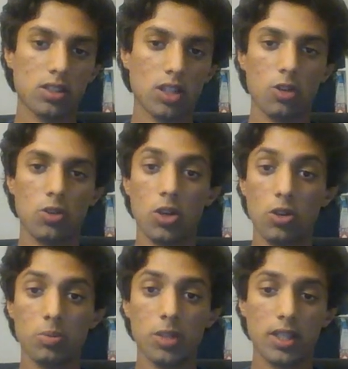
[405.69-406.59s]
So
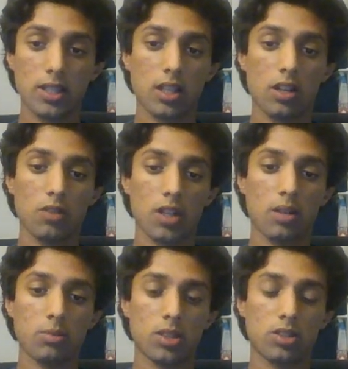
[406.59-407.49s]
notably, this can
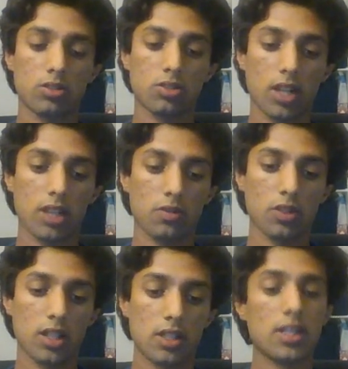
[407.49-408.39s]
overcome
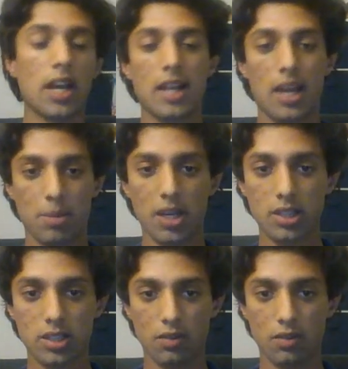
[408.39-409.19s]
transfer in dynamics.